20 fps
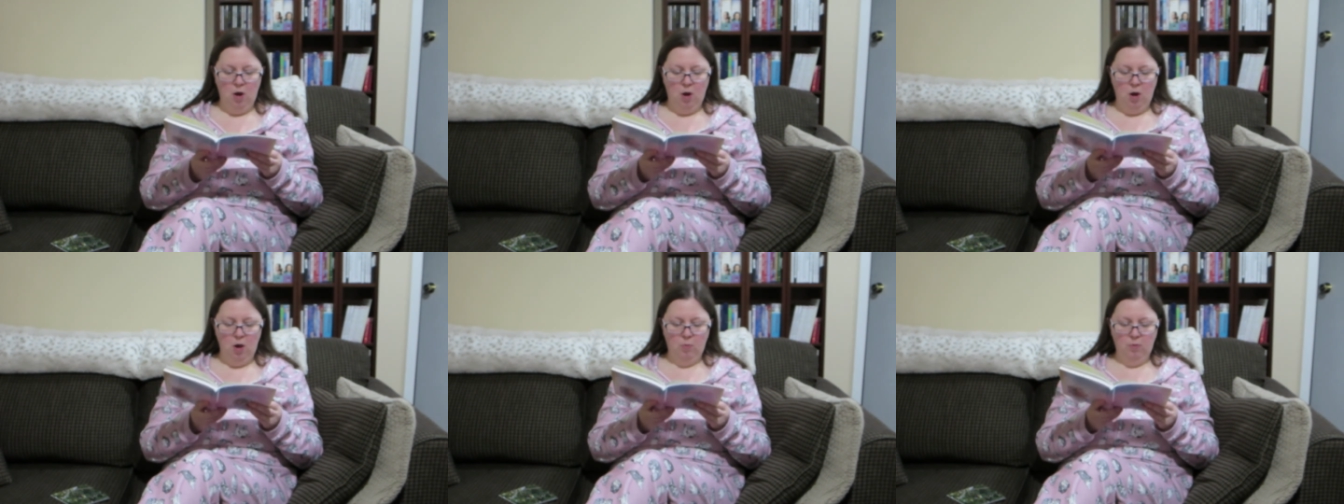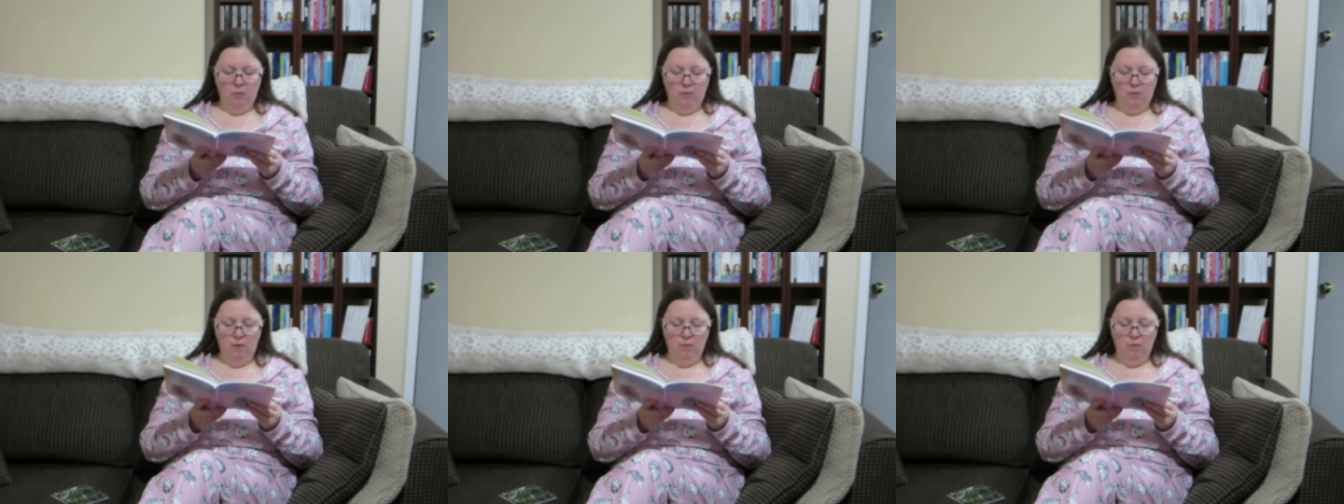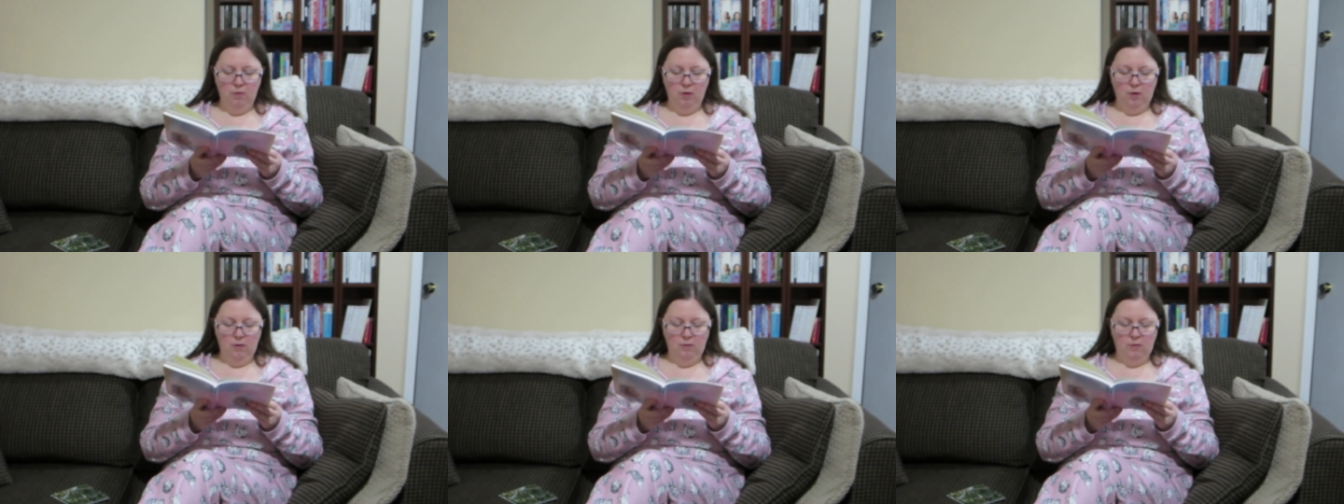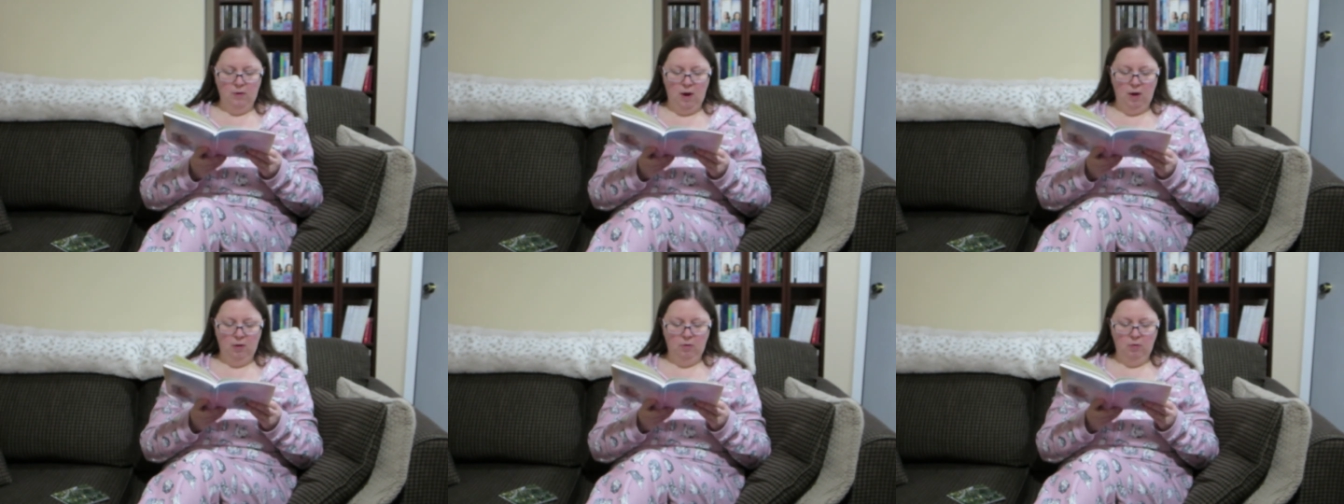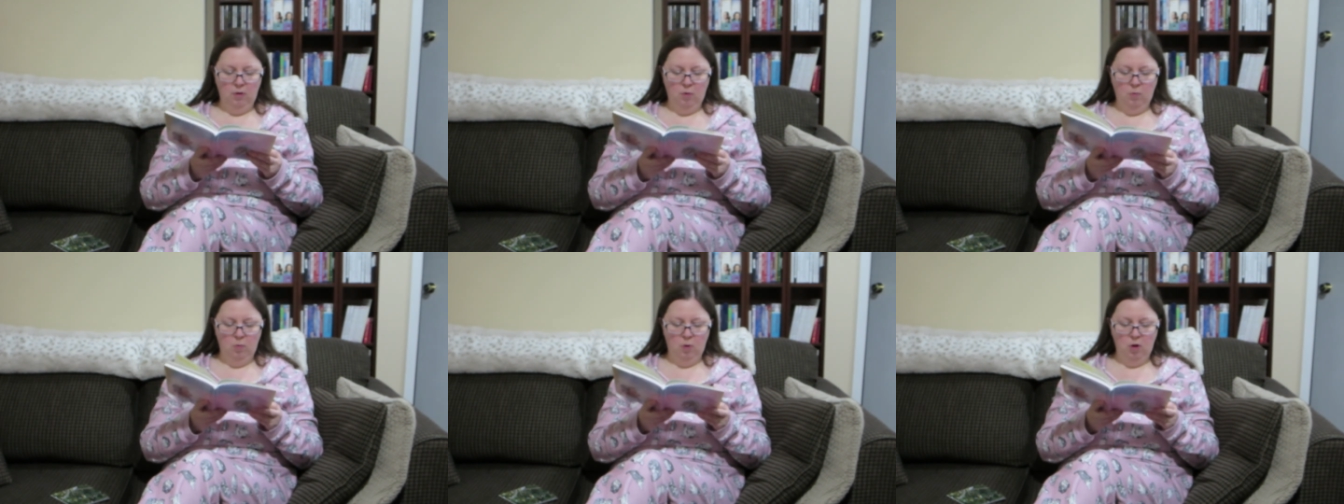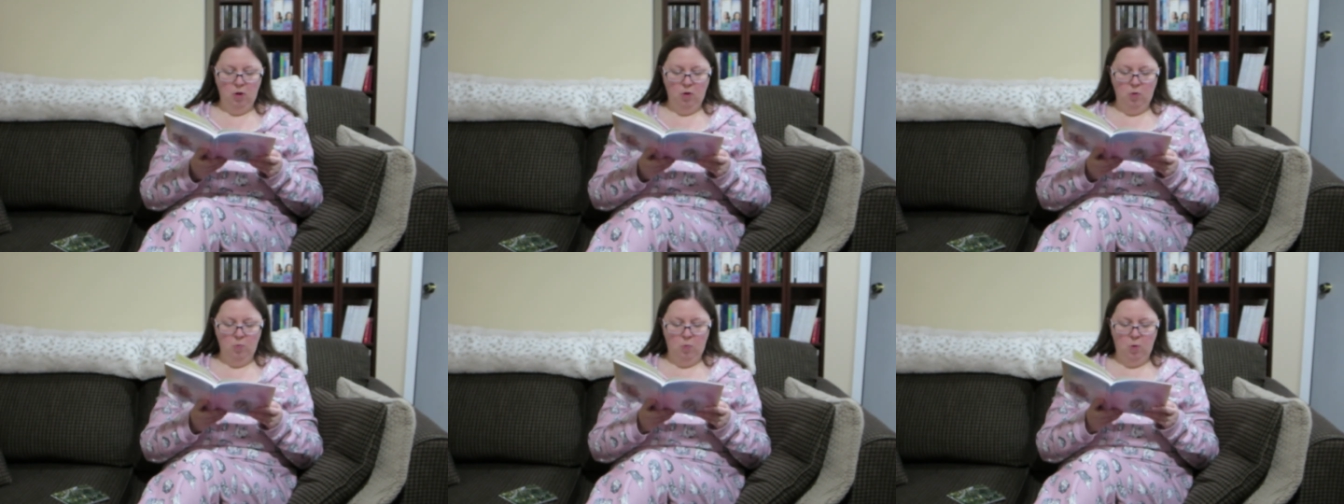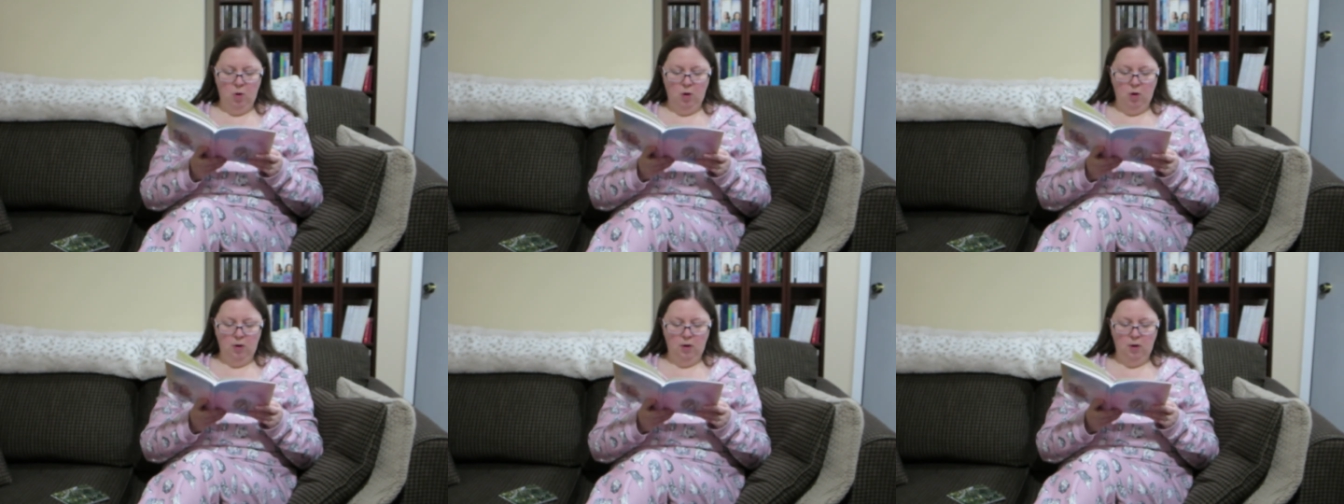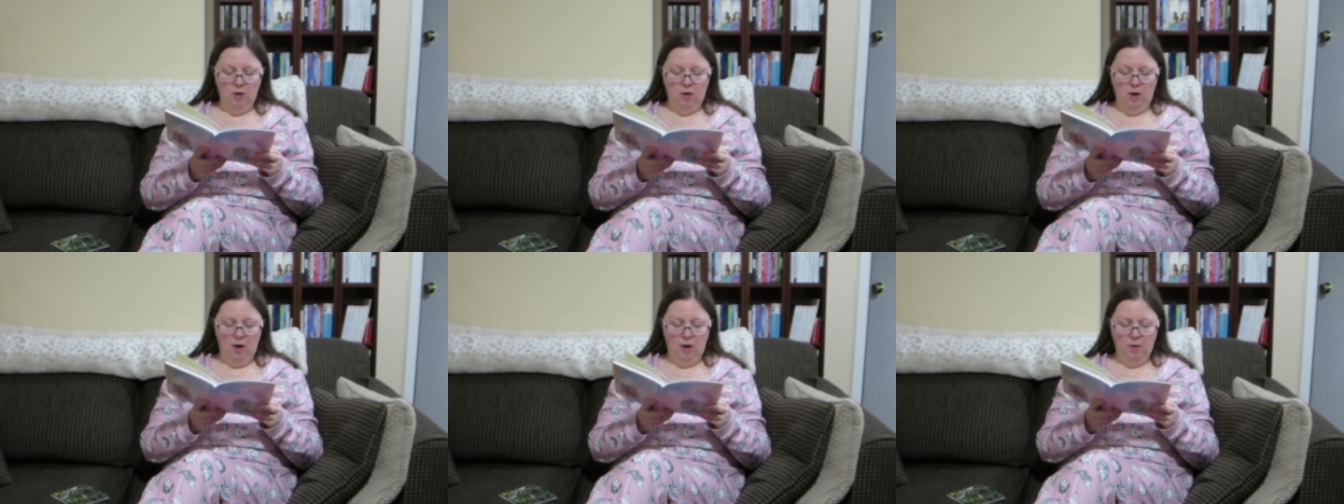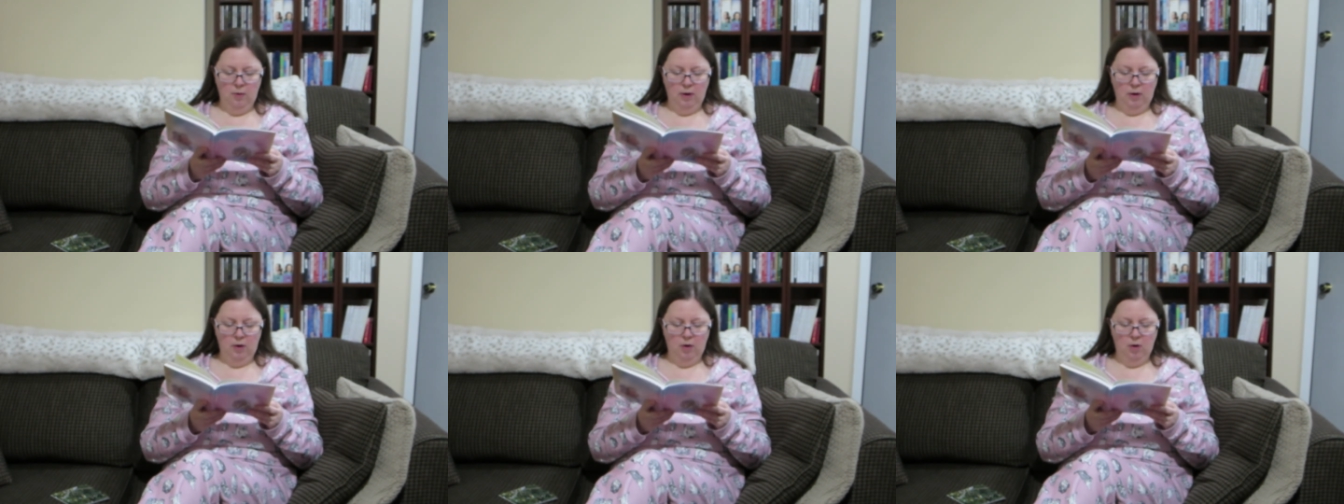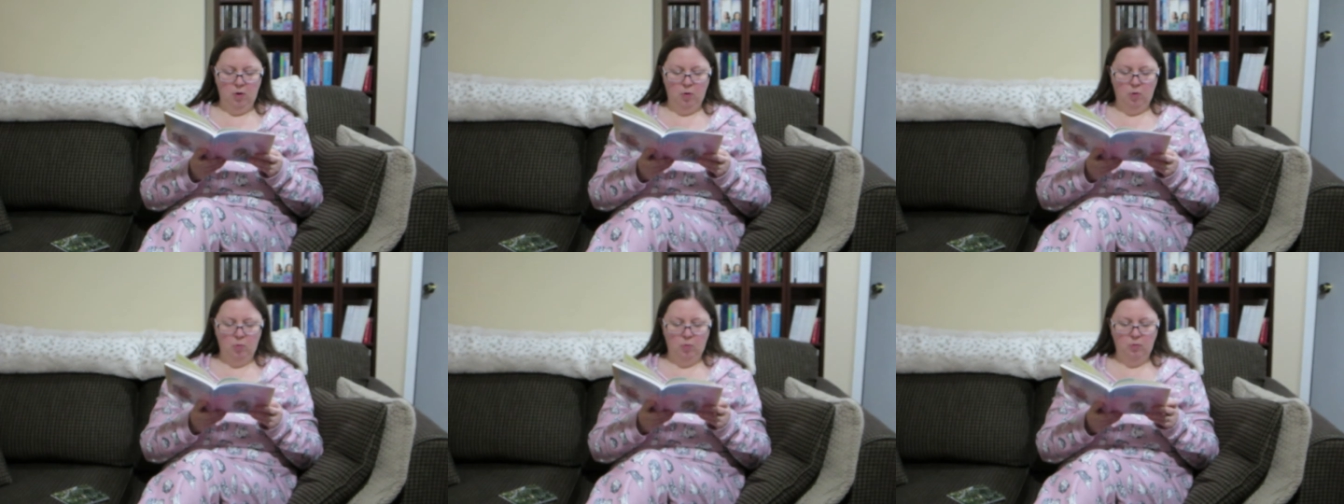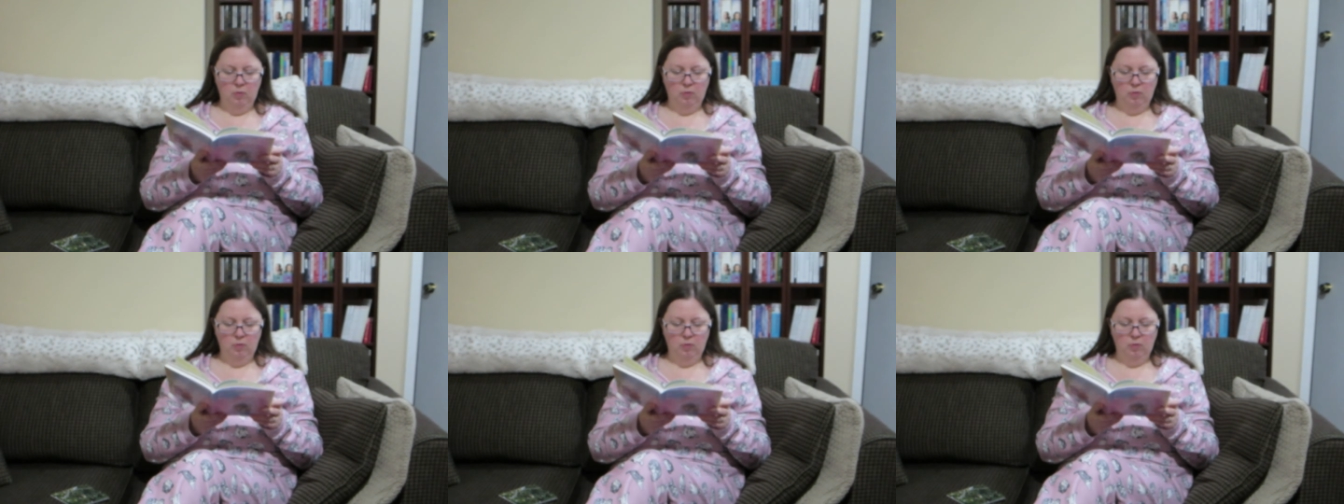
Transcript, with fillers: I was never exactly what you wanted, now I know.